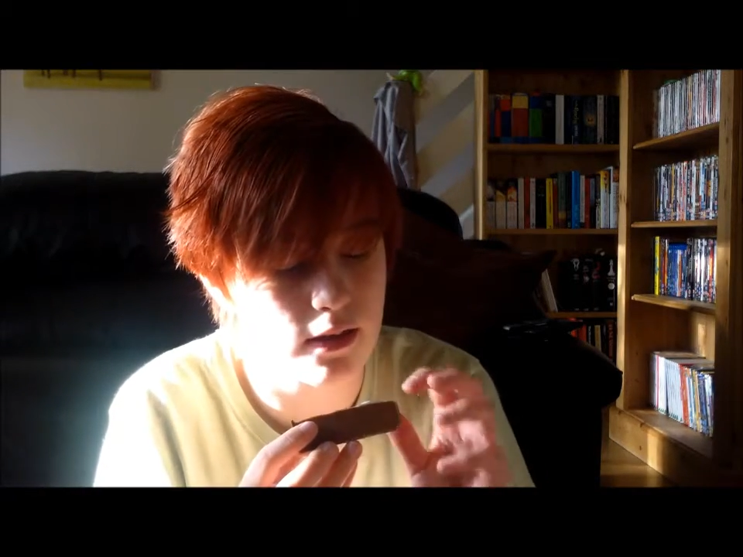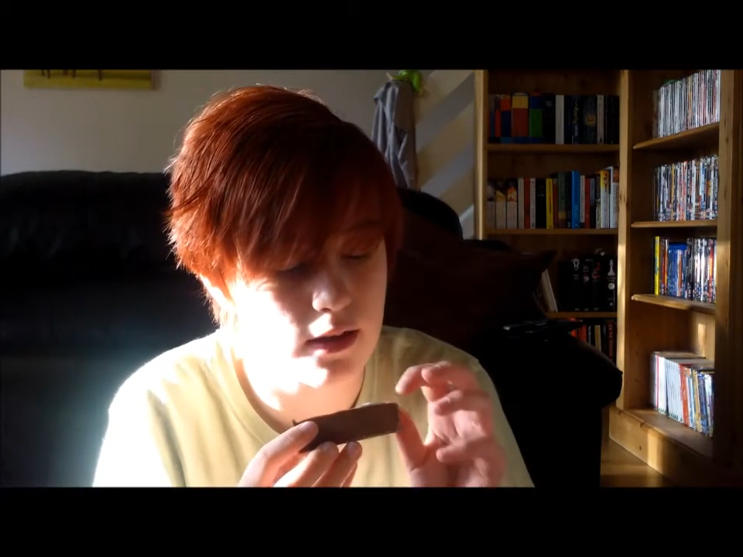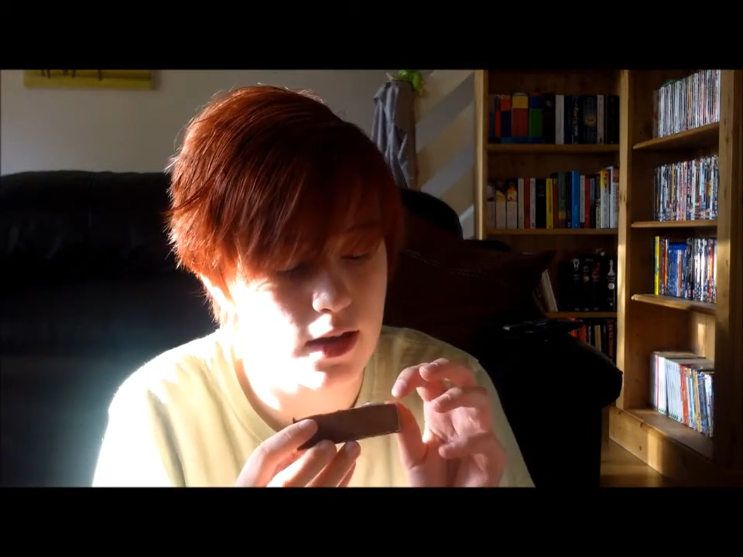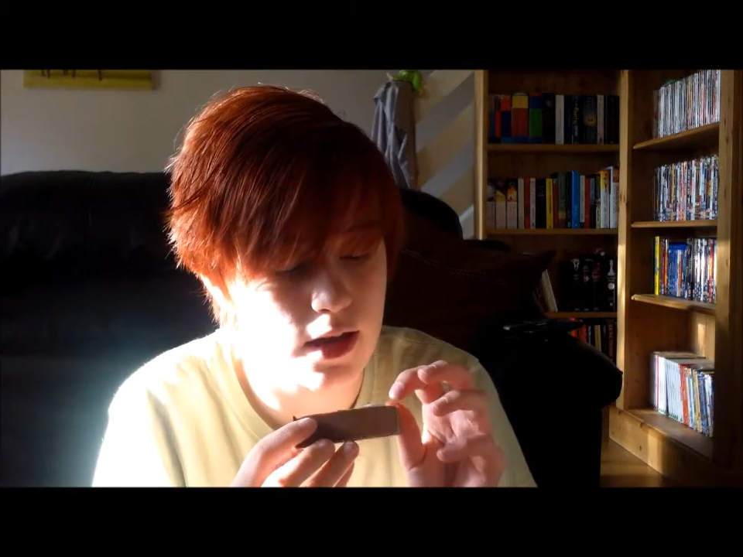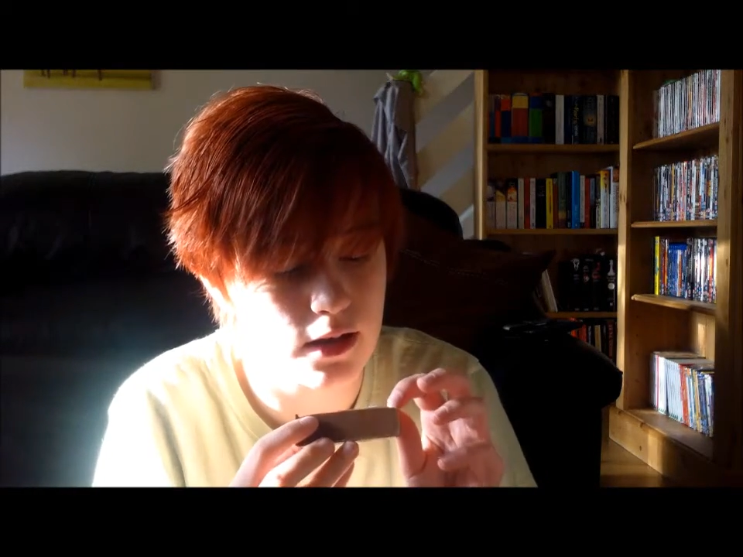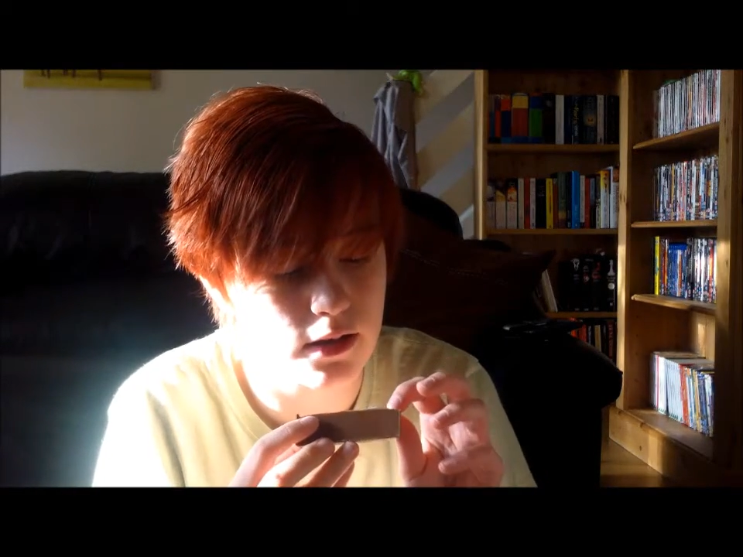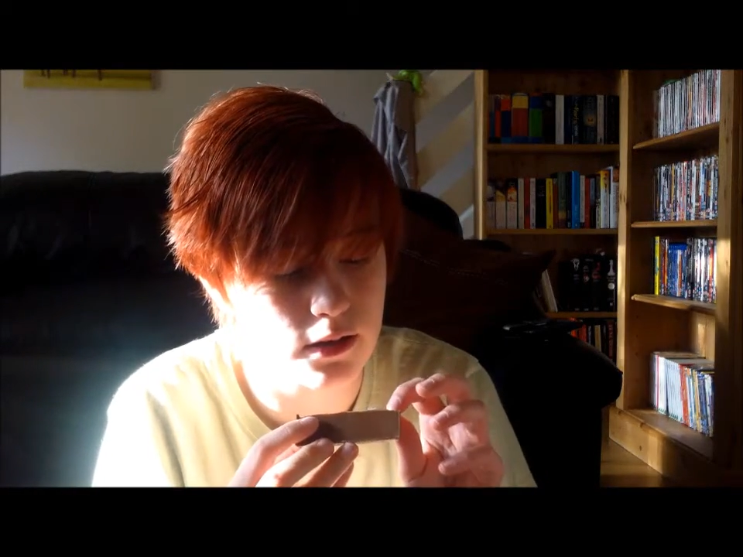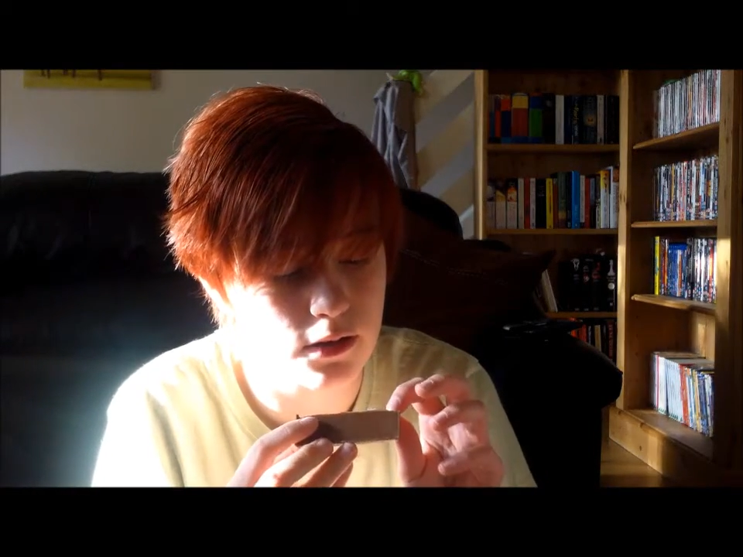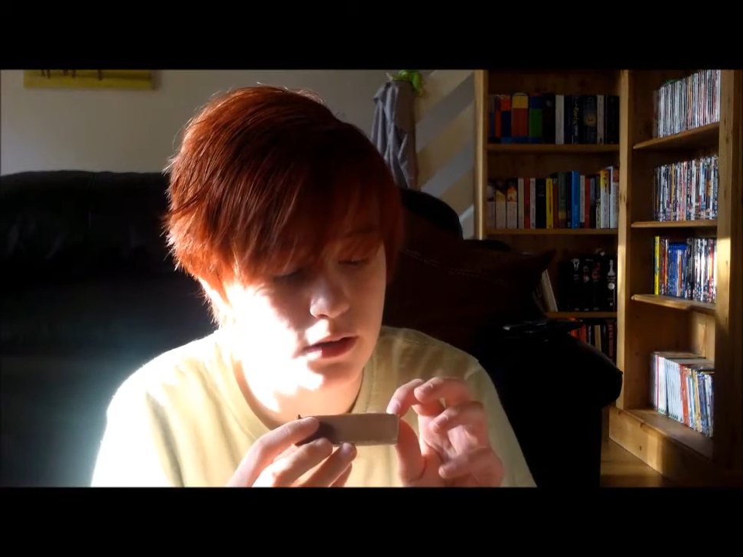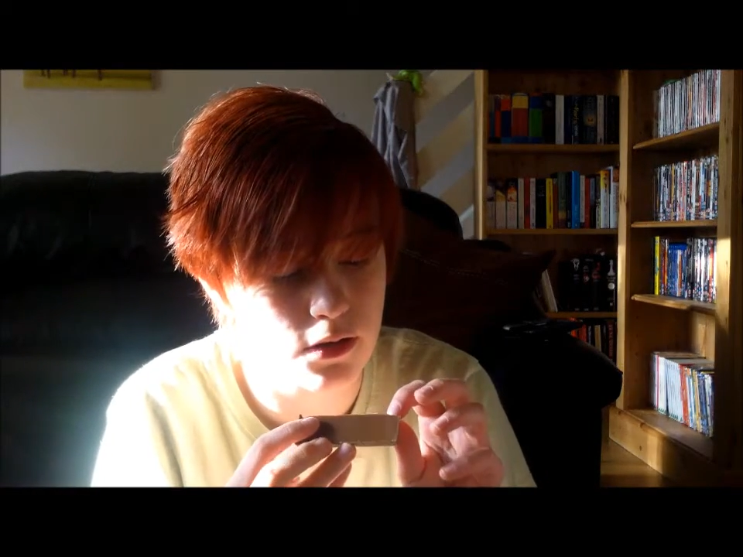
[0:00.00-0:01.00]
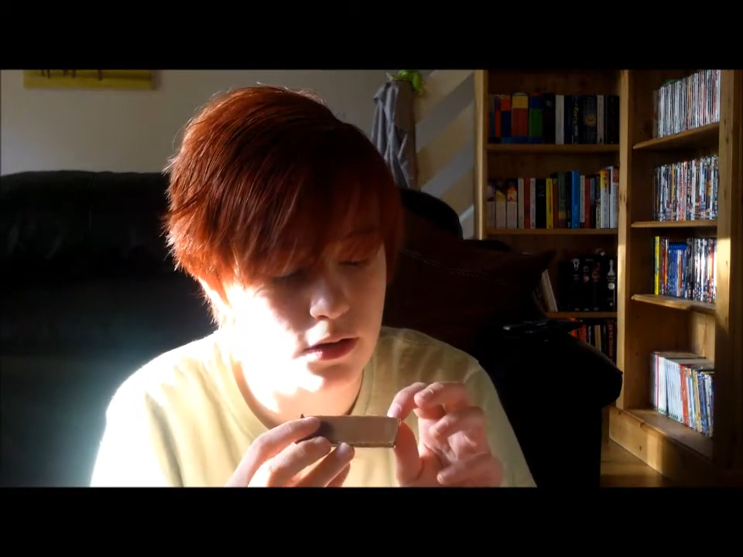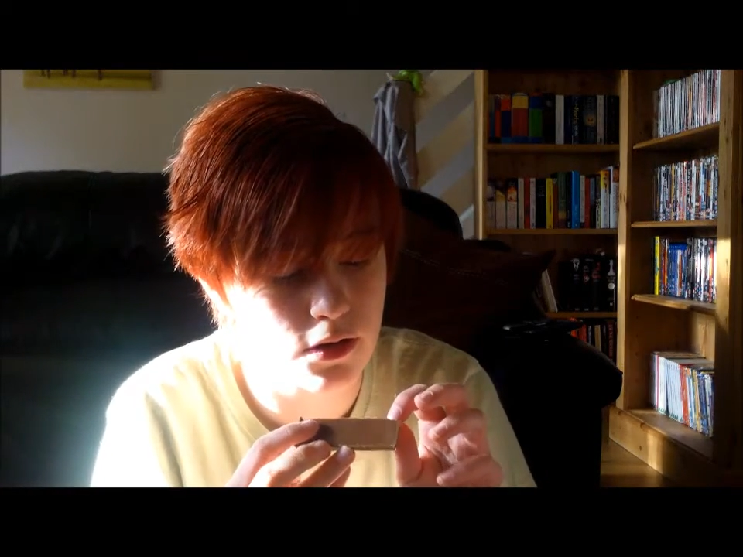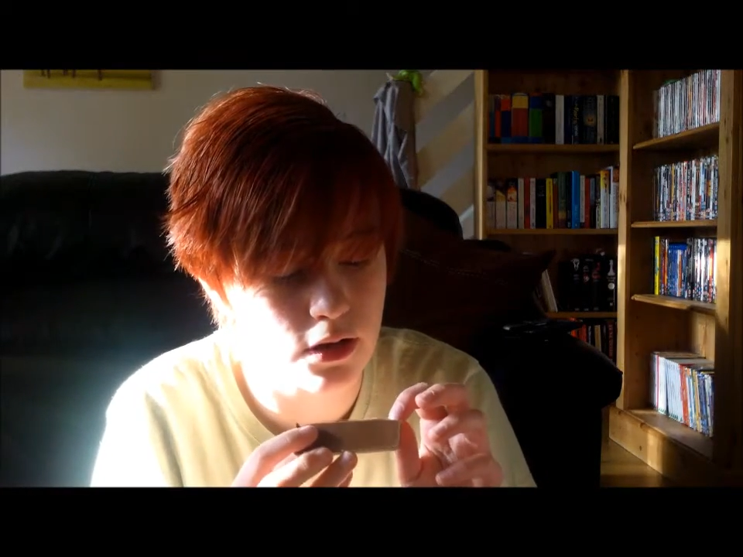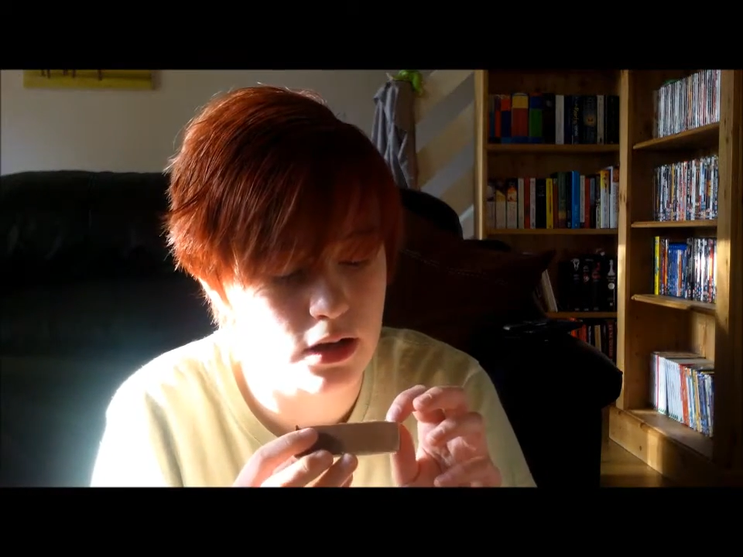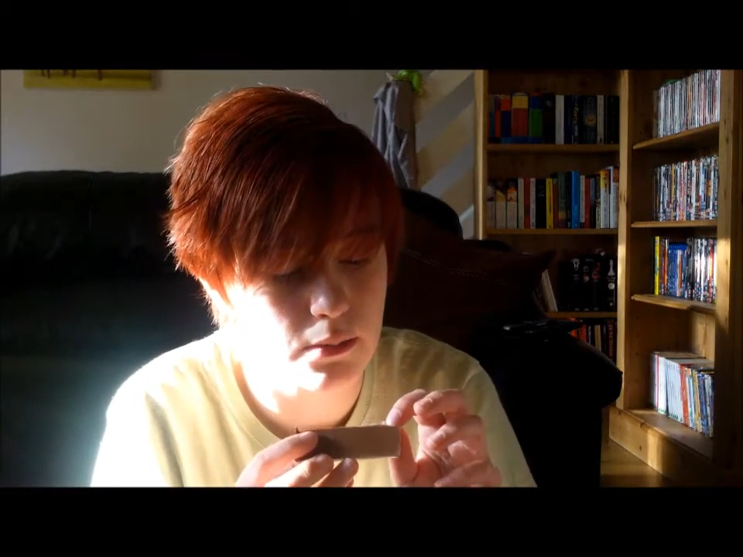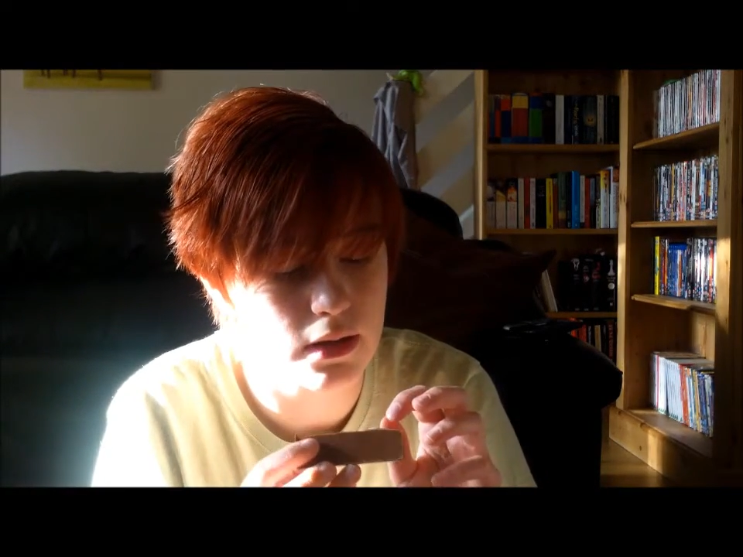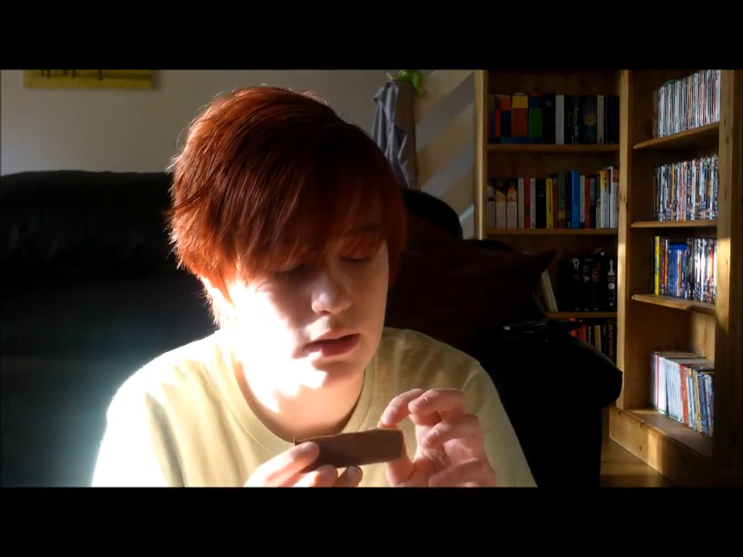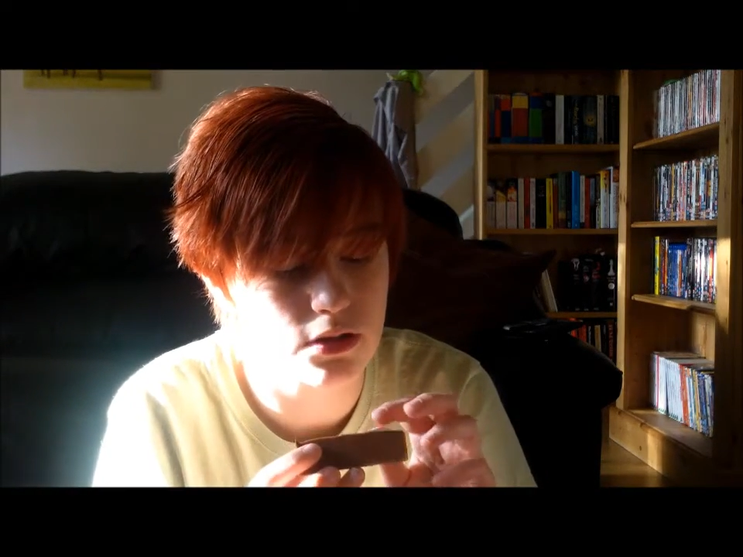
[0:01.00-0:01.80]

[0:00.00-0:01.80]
and cream in the